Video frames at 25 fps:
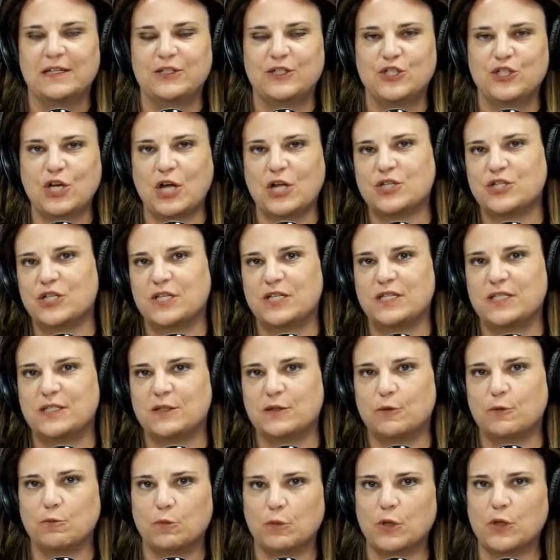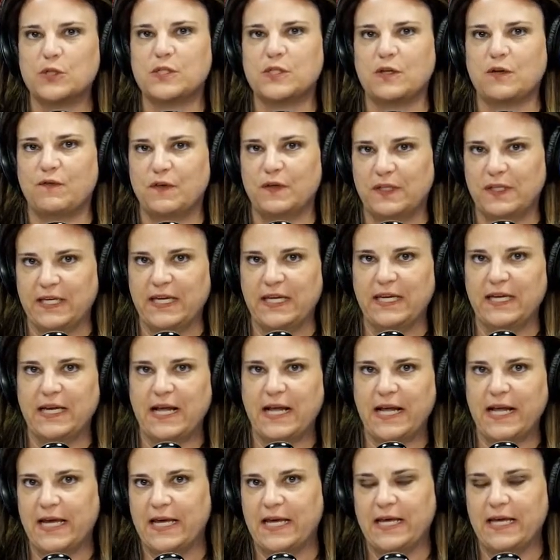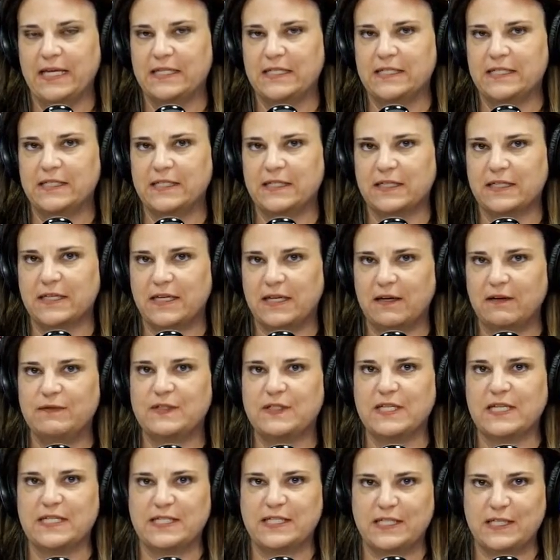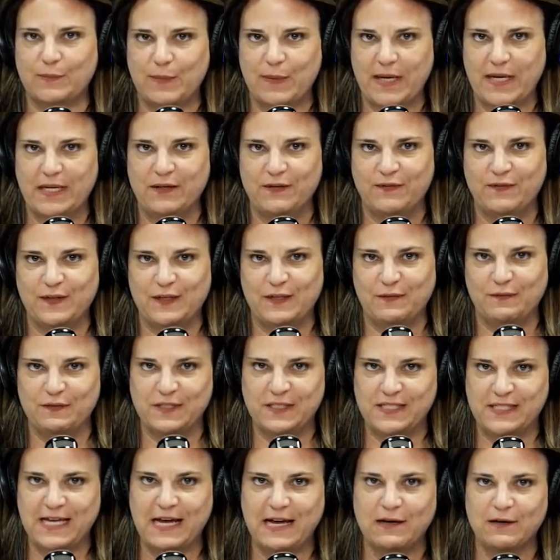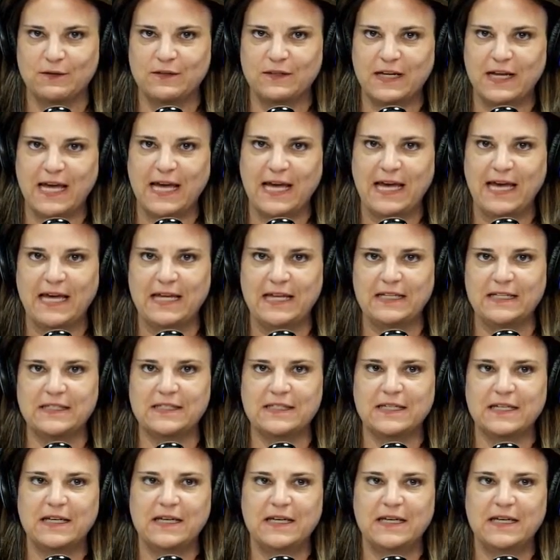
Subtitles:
judges mercifully and gives us the benefit of the doubt and